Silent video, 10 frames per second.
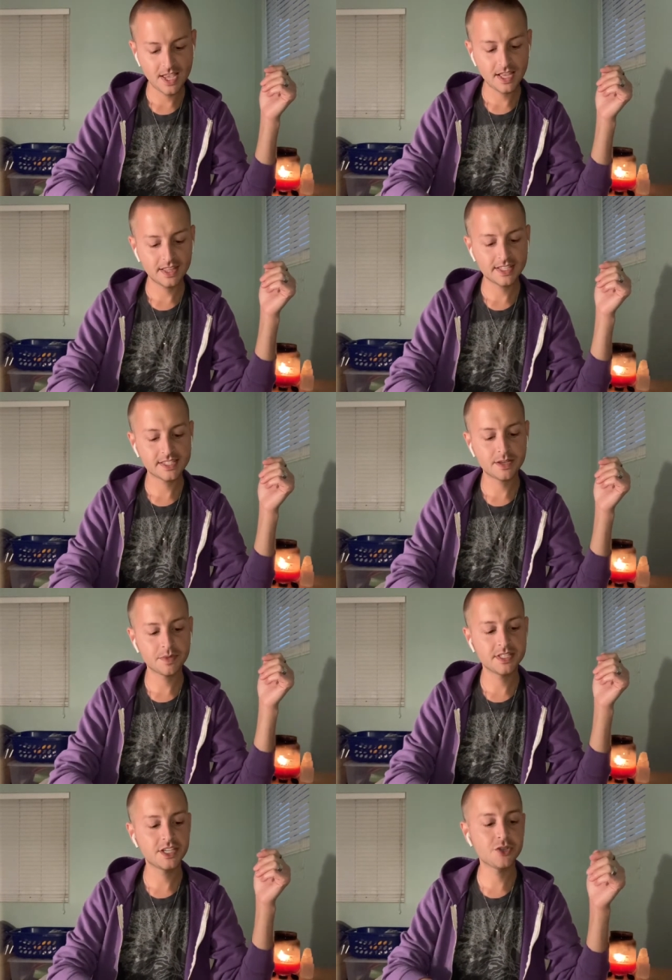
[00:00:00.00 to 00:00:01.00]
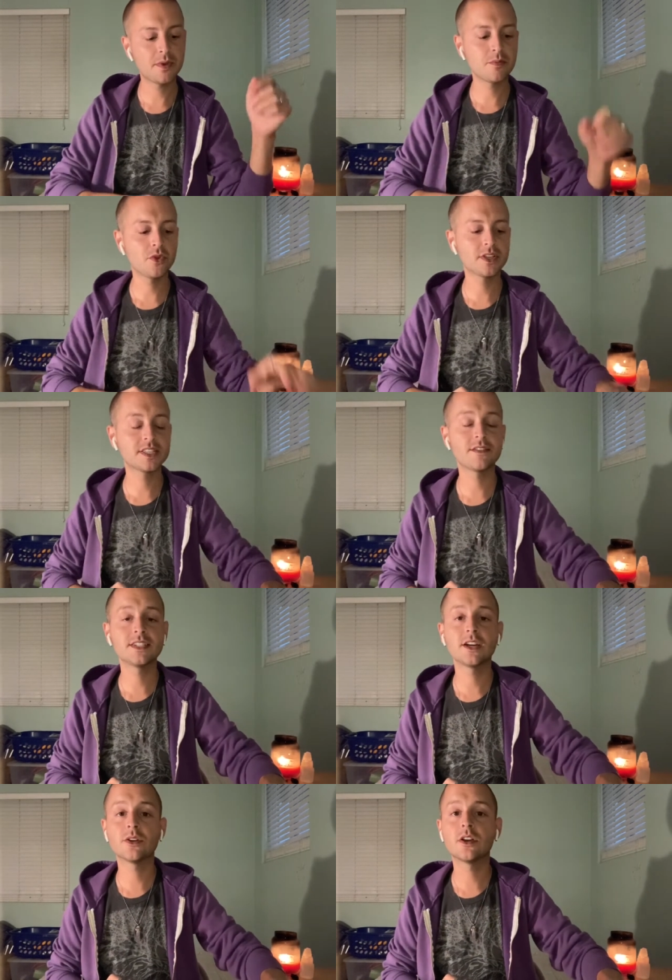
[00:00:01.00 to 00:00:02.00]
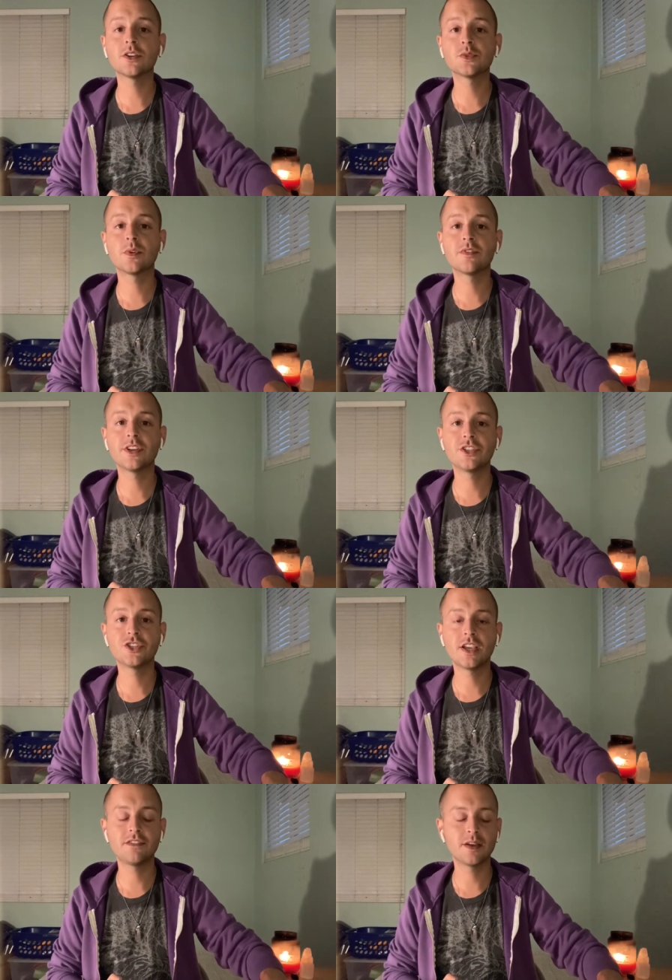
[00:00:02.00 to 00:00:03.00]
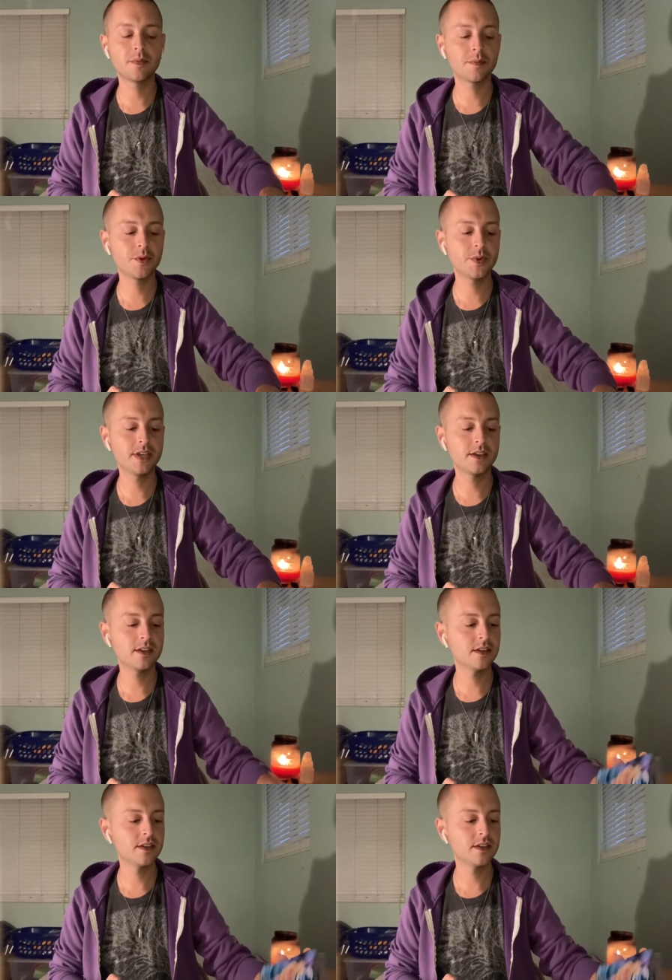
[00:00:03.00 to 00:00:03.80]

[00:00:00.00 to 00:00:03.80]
Let's um, continue by pulling seven tarot cards, one for each day of the upcoming week.